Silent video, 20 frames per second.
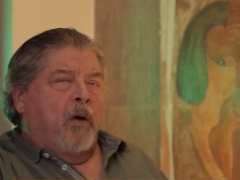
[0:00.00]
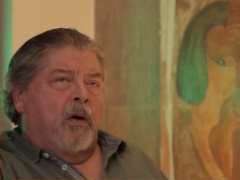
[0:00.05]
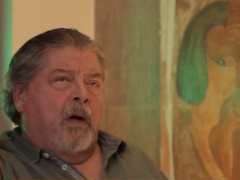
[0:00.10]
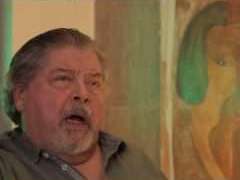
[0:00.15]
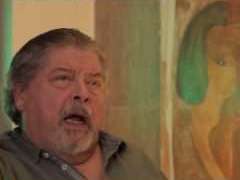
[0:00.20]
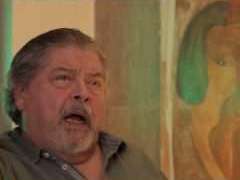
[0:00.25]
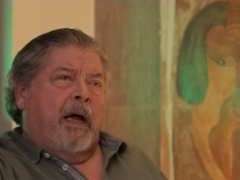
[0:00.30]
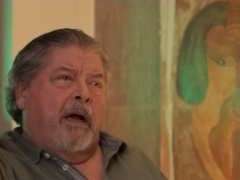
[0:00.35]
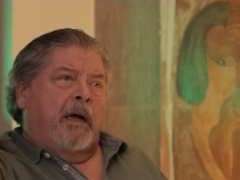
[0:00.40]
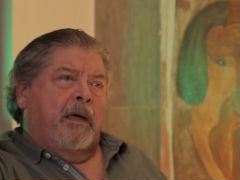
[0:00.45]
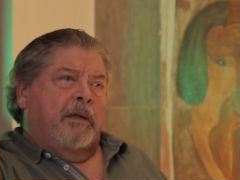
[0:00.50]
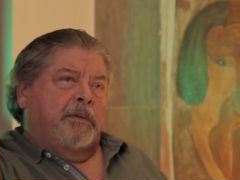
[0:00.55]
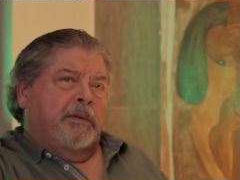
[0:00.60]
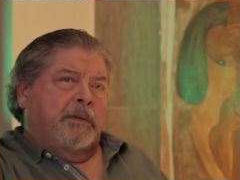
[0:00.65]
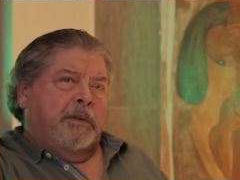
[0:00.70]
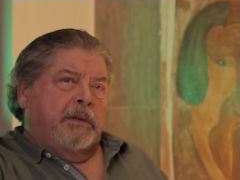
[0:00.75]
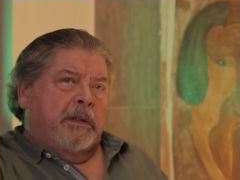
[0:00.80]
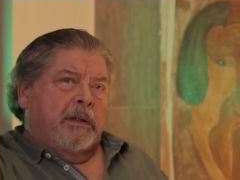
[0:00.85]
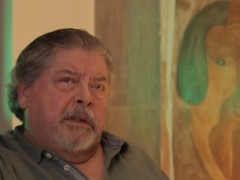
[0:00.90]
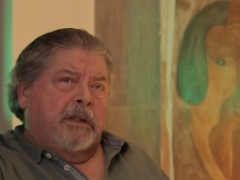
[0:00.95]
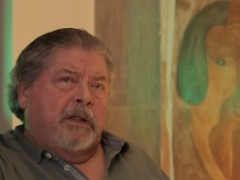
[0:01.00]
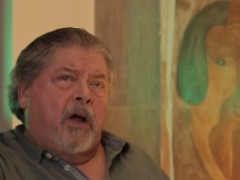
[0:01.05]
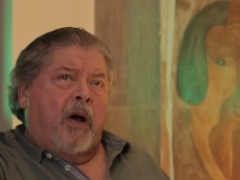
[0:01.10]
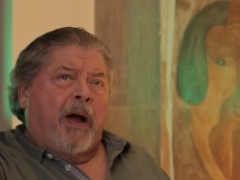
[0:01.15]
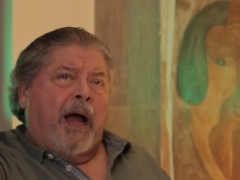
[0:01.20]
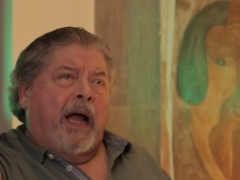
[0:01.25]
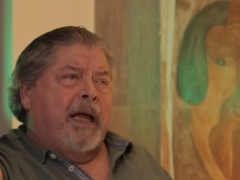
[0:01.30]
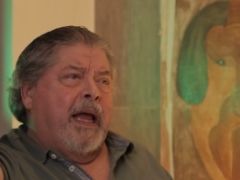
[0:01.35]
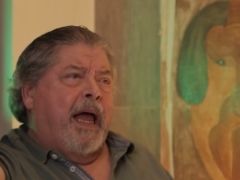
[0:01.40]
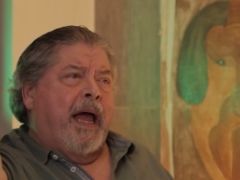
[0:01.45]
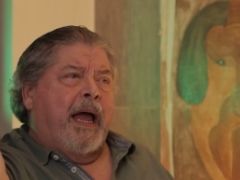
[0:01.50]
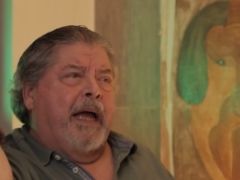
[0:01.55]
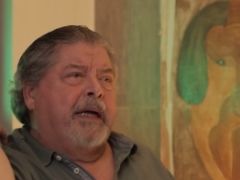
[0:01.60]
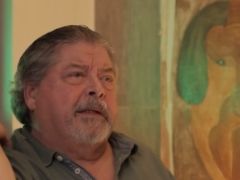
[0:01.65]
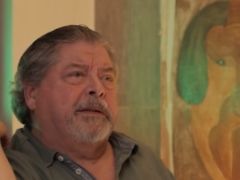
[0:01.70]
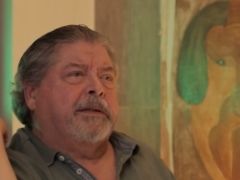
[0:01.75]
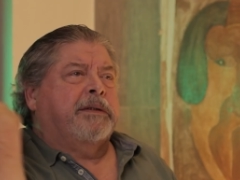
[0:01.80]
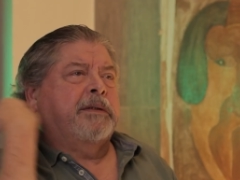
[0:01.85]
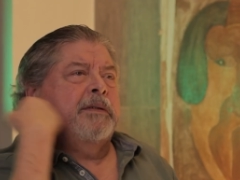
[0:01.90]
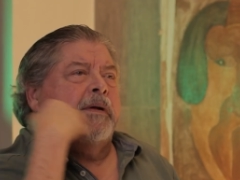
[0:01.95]
No, and uh, no I,
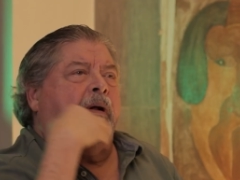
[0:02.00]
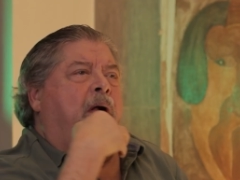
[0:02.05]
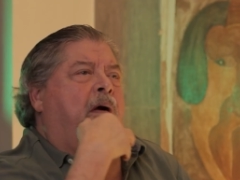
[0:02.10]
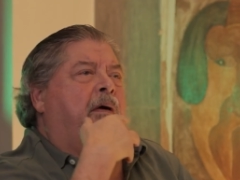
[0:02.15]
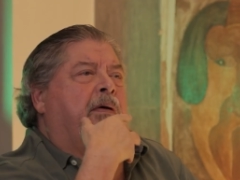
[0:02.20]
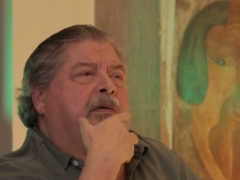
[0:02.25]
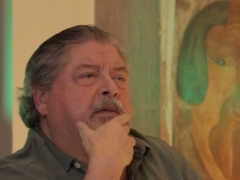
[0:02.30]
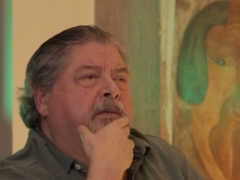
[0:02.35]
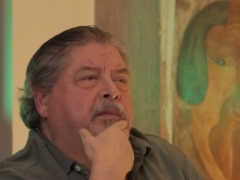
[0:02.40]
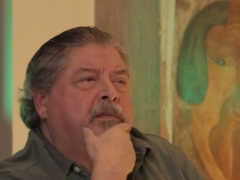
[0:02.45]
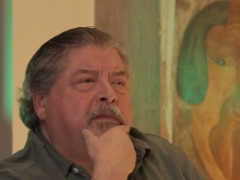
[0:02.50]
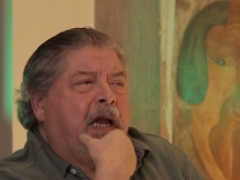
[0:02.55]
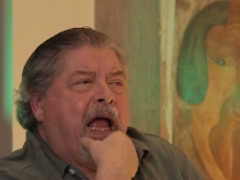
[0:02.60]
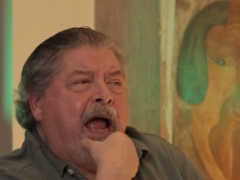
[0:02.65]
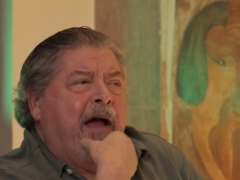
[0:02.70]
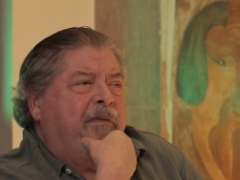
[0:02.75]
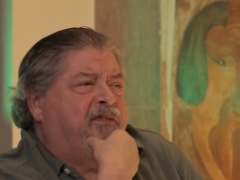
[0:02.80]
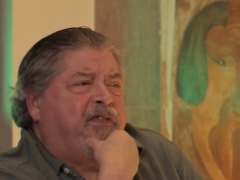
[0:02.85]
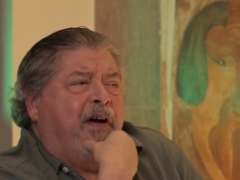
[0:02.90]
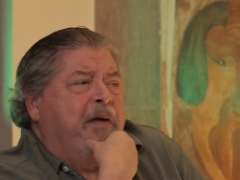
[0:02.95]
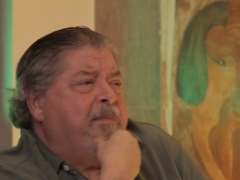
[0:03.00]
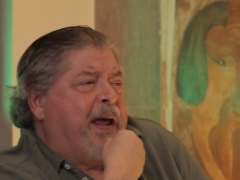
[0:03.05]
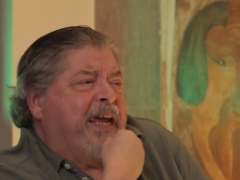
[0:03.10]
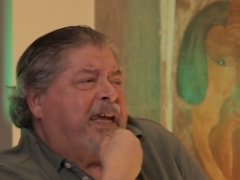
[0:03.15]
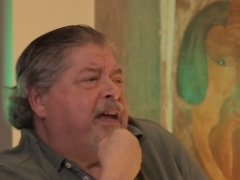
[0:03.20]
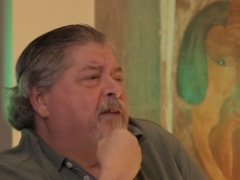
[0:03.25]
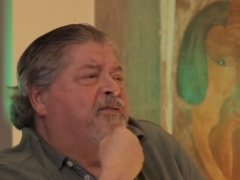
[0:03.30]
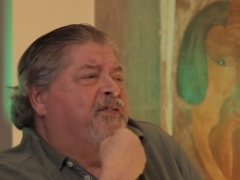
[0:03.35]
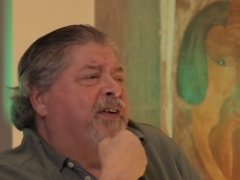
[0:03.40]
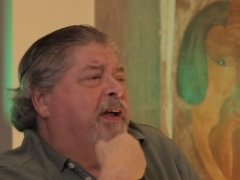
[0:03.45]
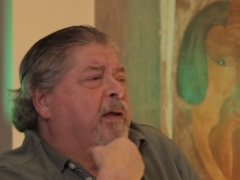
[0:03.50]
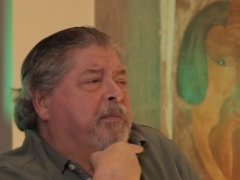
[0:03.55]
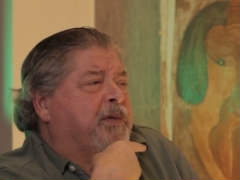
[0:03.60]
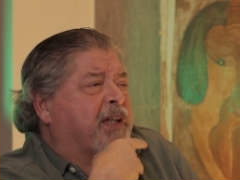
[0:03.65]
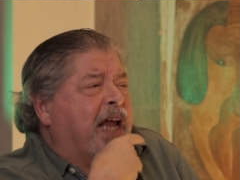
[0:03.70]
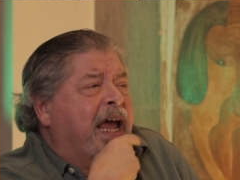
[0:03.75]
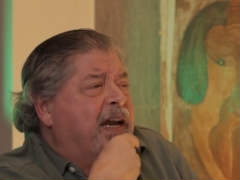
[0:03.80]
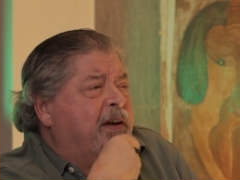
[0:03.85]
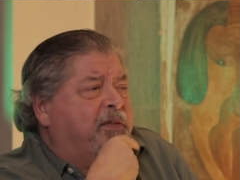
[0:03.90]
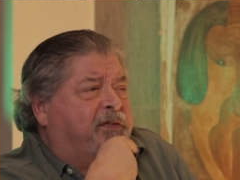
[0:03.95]
I, I have fun making films.